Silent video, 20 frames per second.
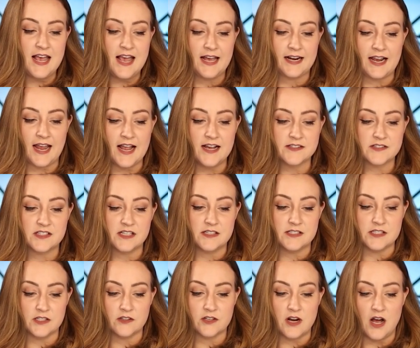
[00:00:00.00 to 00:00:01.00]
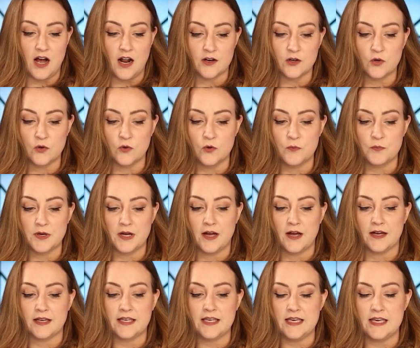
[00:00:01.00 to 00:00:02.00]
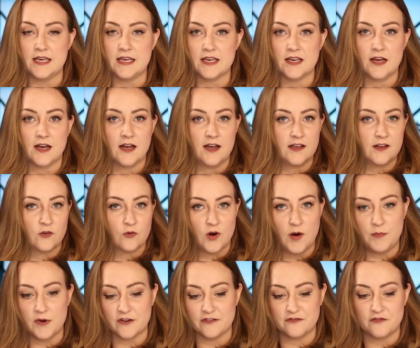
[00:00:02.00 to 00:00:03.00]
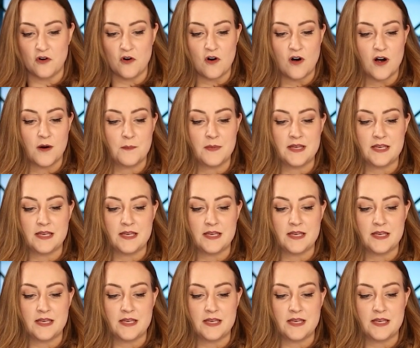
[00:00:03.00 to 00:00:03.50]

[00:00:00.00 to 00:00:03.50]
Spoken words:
And I asked Dillon Honcoop, he grew up on a farm.